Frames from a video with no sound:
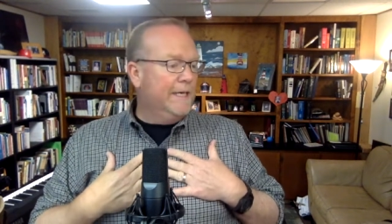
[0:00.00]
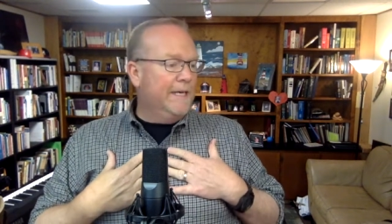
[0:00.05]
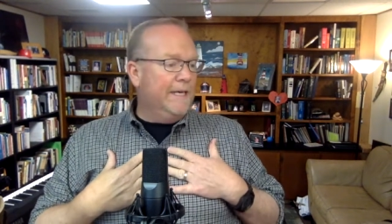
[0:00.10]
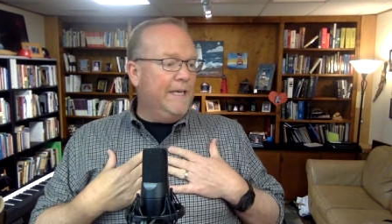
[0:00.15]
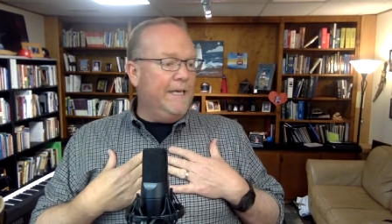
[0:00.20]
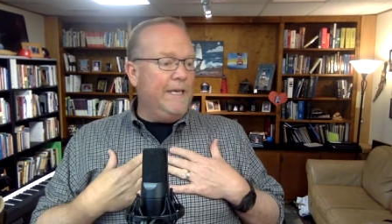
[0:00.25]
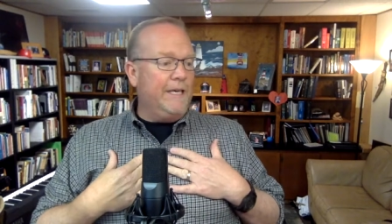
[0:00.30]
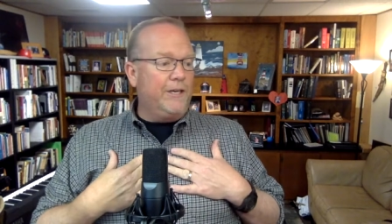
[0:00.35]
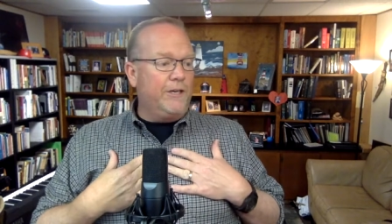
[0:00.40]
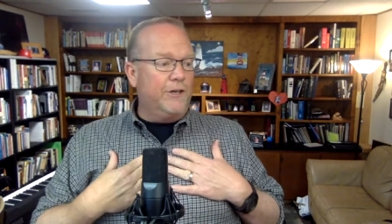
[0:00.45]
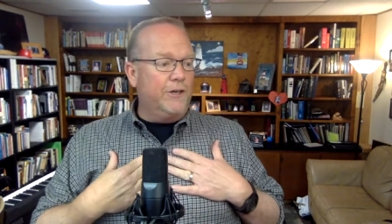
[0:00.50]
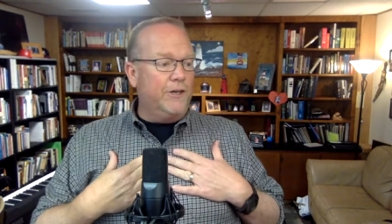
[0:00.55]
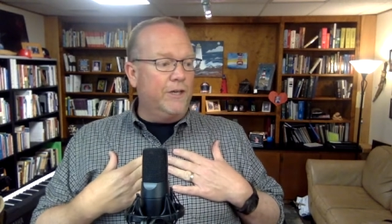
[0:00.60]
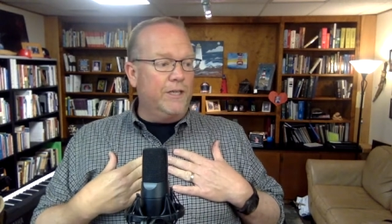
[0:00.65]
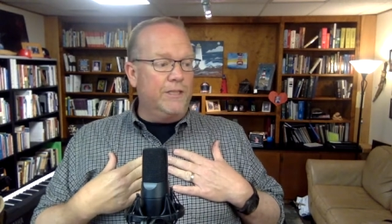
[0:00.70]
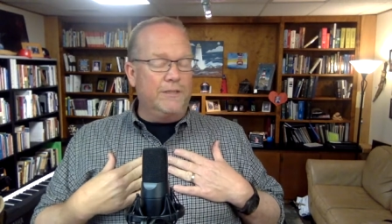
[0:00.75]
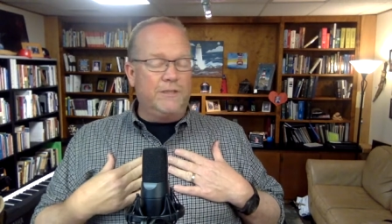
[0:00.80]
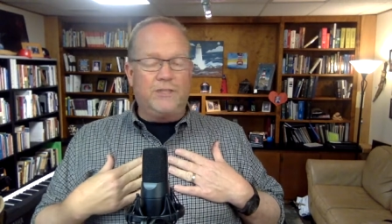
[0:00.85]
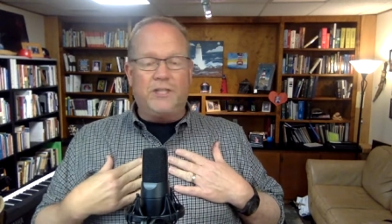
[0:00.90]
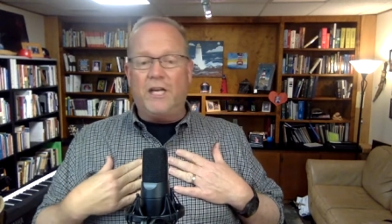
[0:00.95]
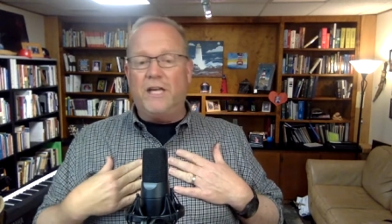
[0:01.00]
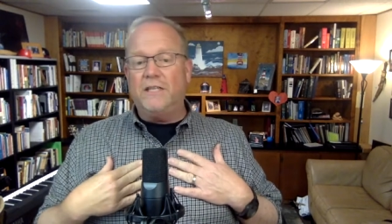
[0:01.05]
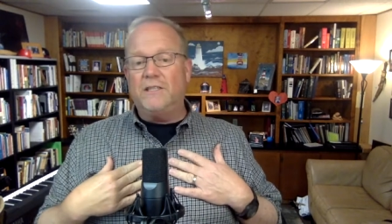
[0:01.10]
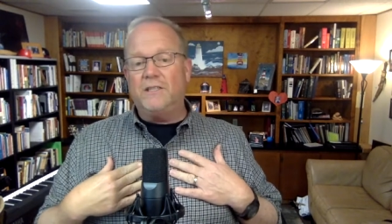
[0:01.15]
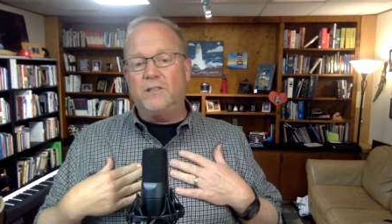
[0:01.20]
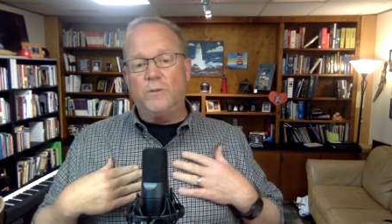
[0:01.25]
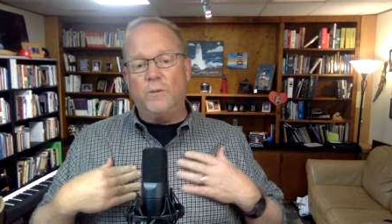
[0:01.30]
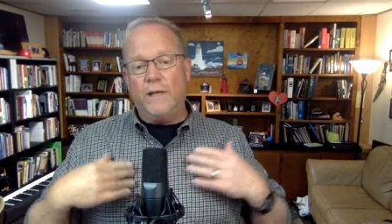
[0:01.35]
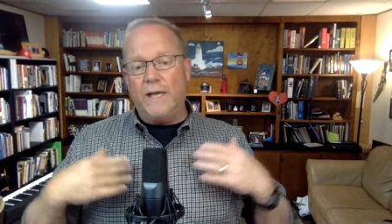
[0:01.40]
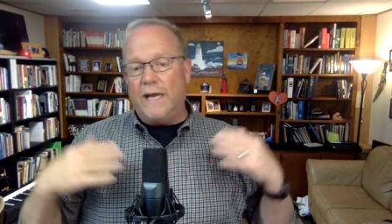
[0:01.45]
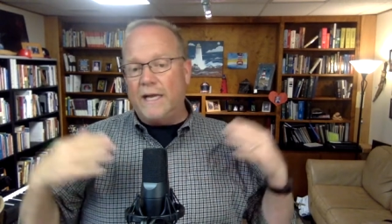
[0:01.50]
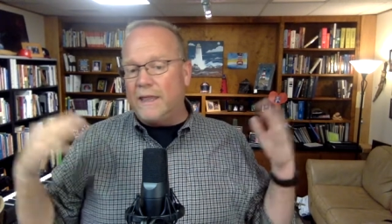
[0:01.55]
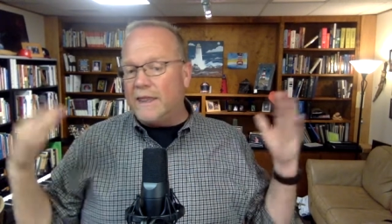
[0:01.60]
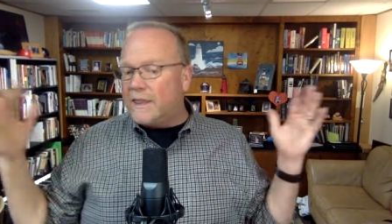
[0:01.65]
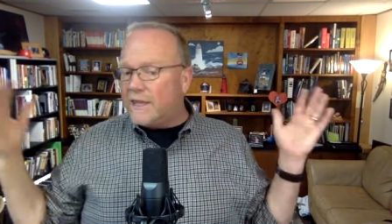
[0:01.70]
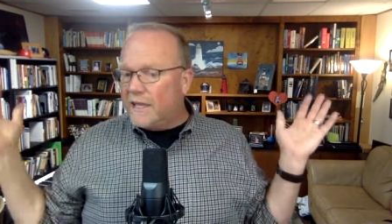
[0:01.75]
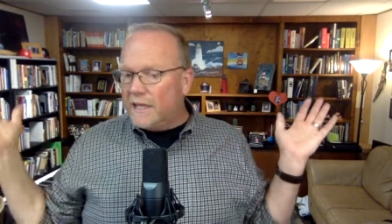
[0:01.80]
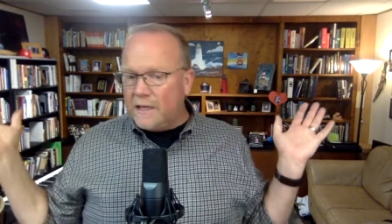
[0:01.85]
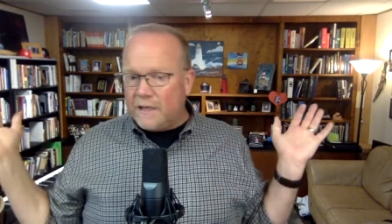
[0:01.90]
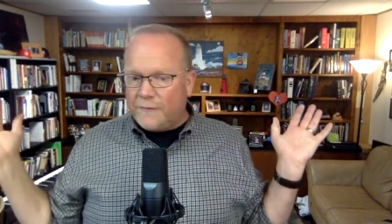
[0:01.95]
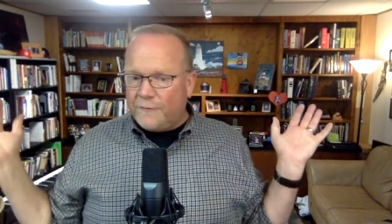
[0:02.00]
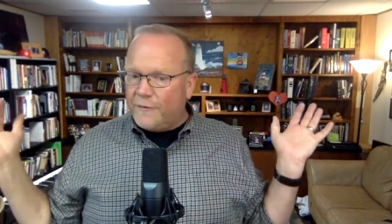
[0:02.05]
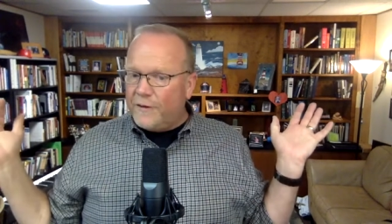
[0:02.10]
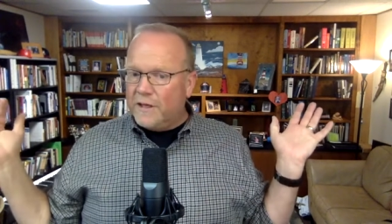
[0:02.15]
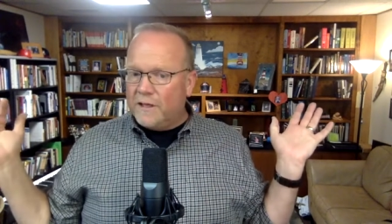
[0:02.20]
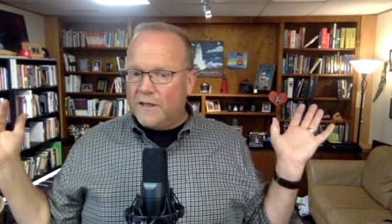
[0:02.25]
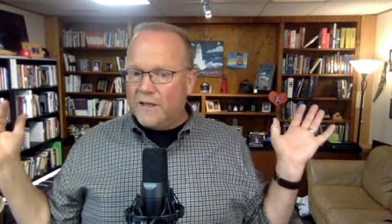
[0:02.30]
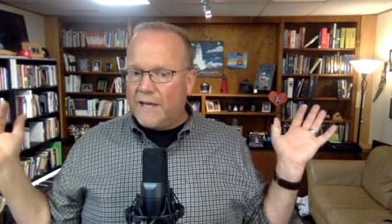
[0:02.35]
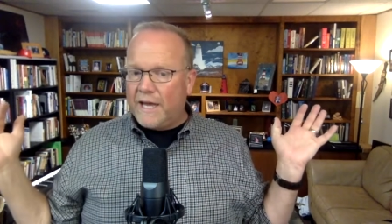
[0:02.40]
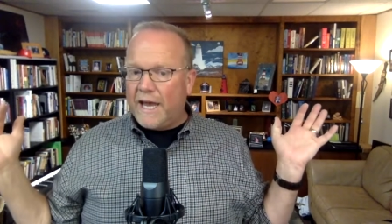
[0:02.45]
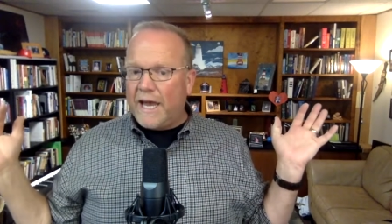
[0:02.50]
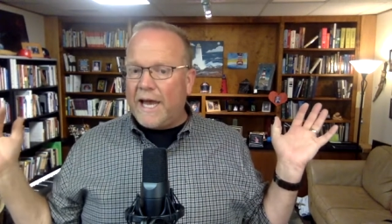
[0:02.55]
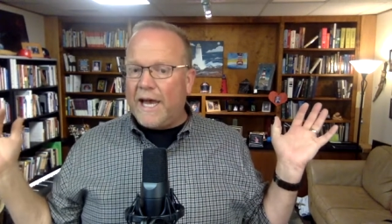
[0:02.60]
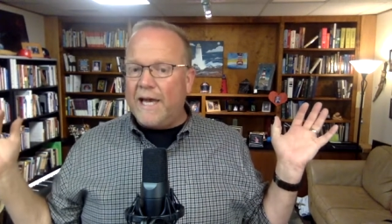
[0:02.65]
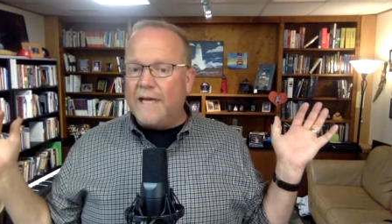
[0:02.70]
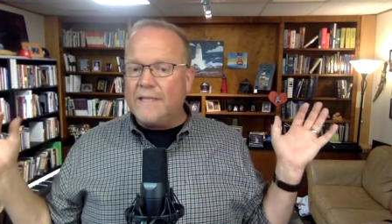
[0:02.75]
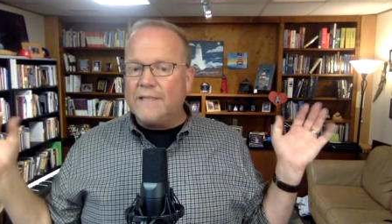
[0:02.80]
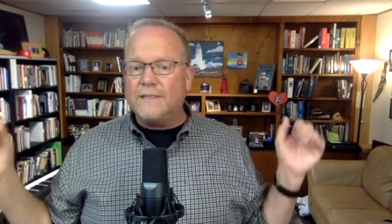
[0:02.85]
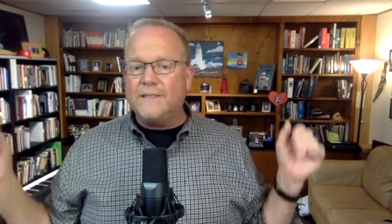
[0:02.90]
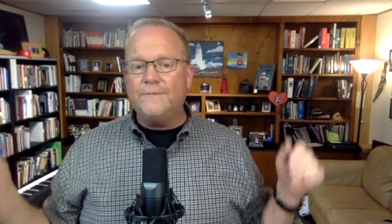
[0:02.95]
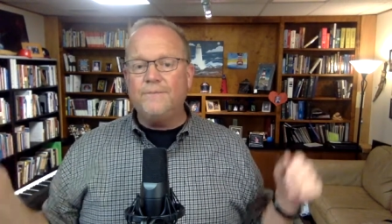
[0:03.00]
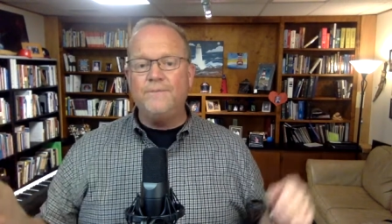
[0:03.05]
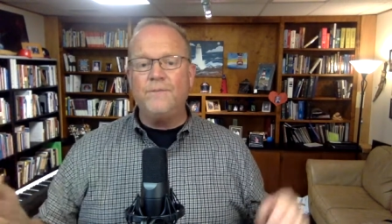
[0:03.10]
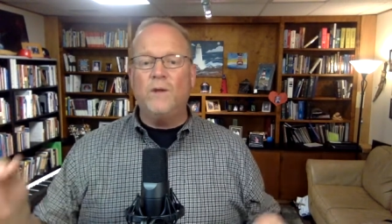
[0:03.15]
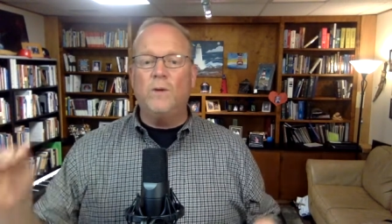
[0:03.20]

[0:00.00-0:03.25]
He could change the way I think, feel, and act.